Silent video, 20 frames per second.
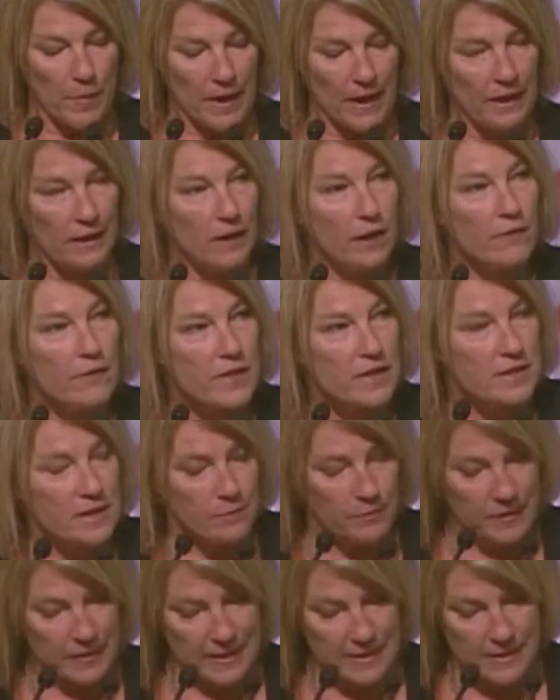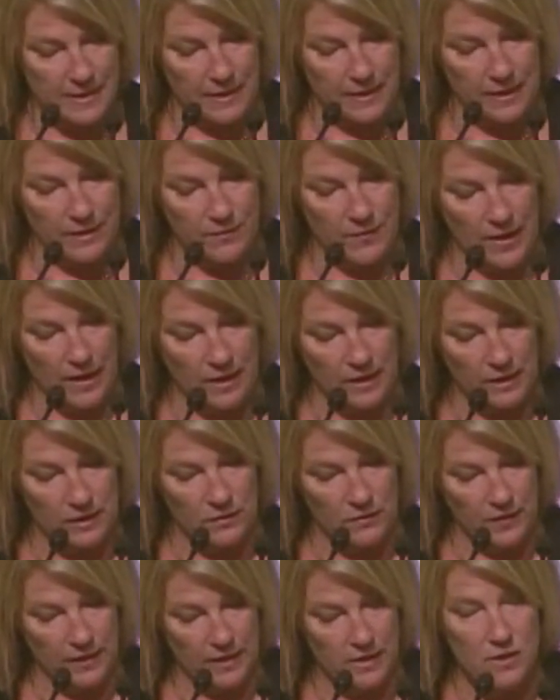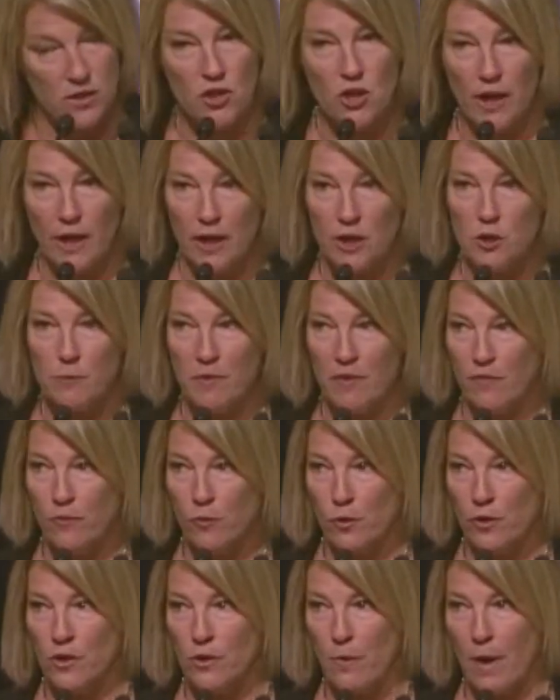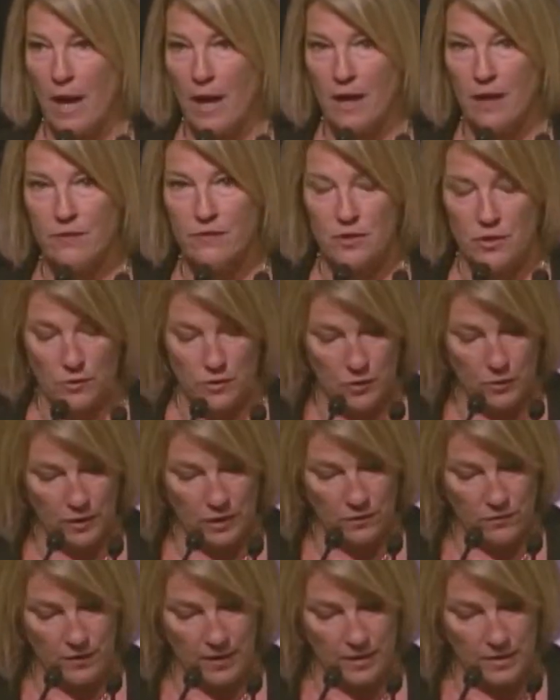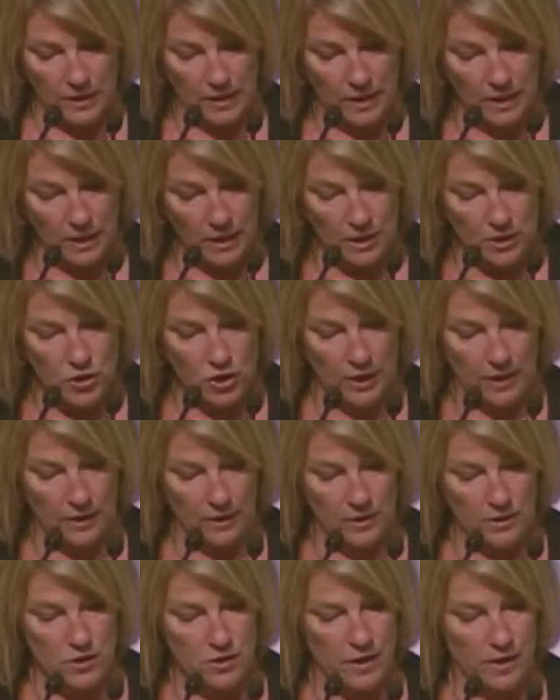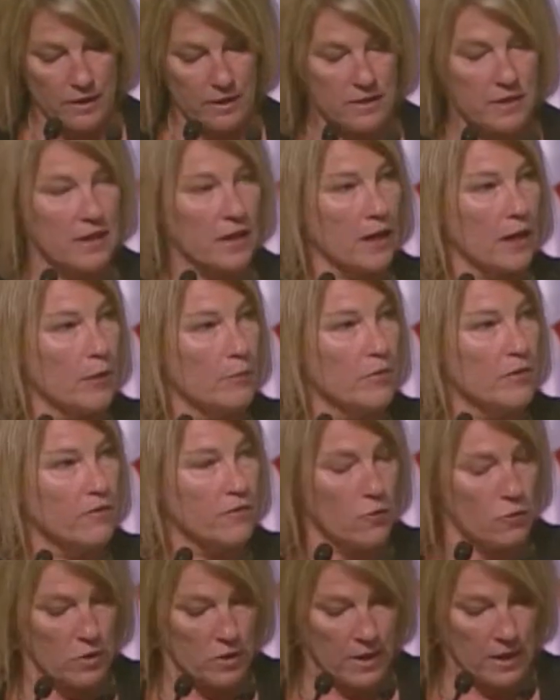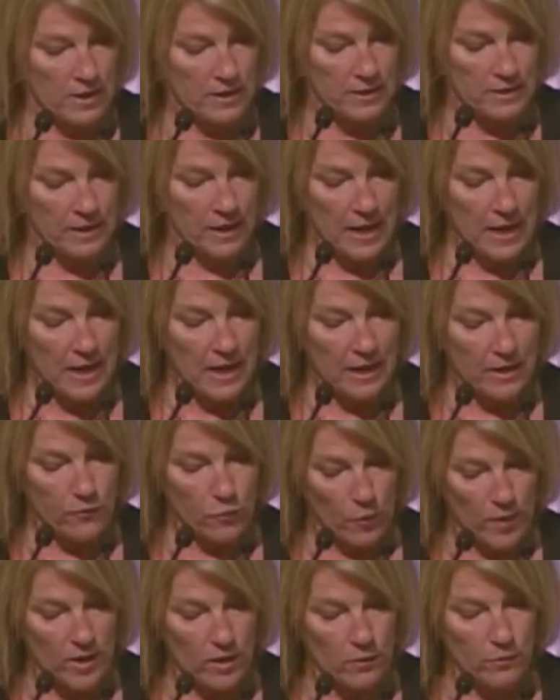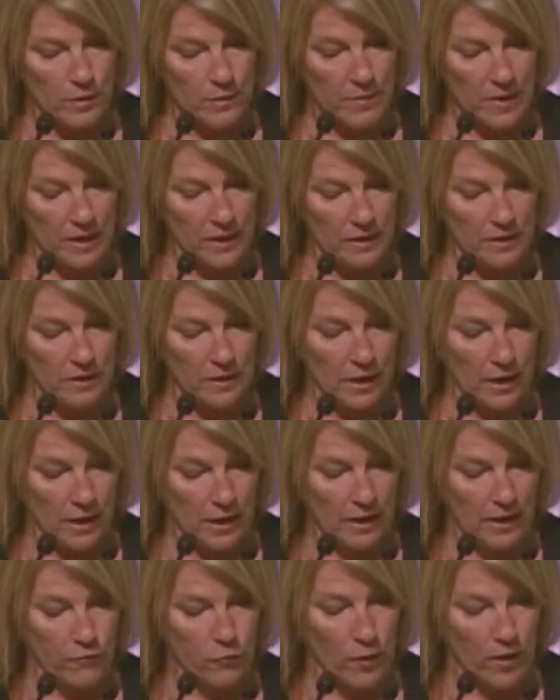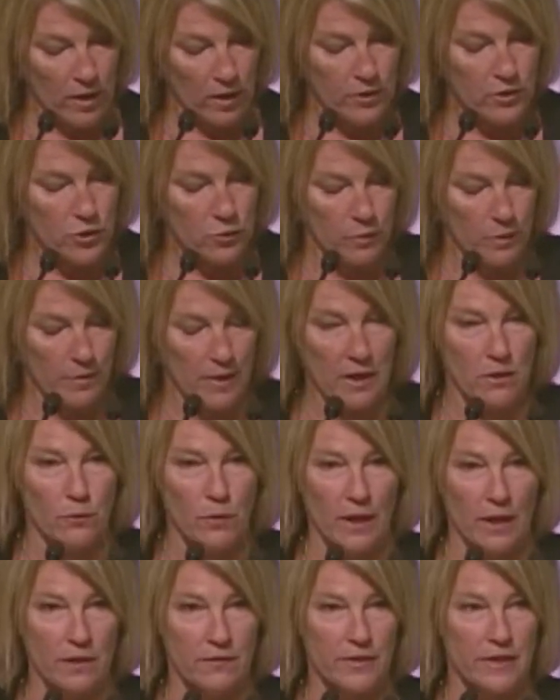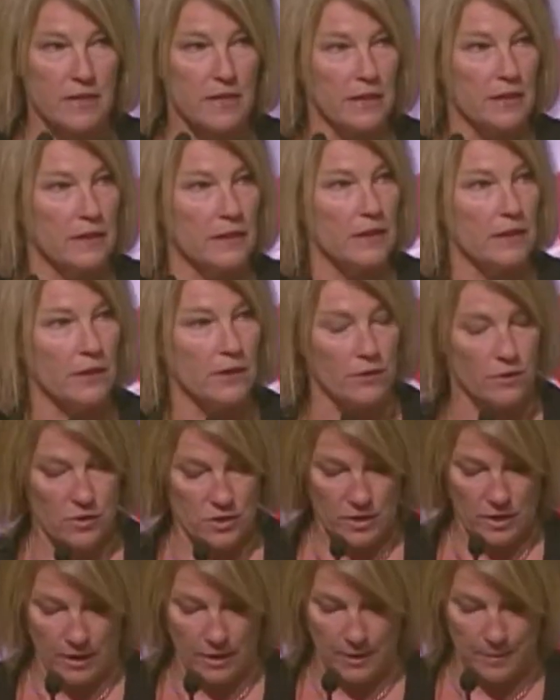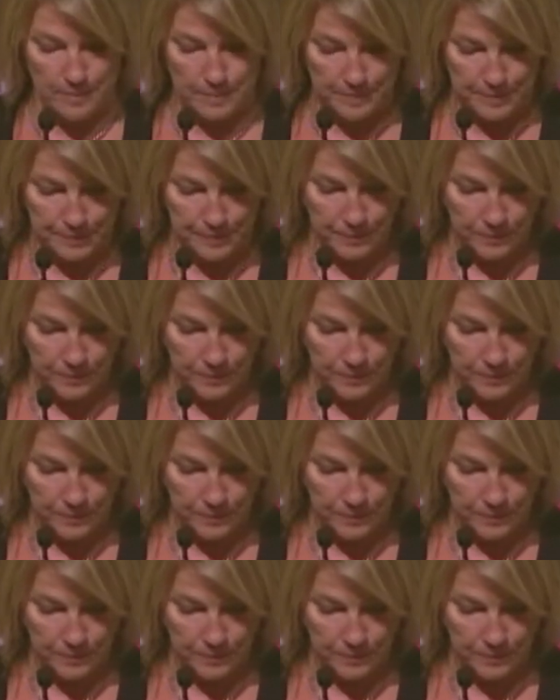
But I love the simplicity of that advice. Change before you have to convey the key challenge that is to come before us if we are to remain relevant in the years to come.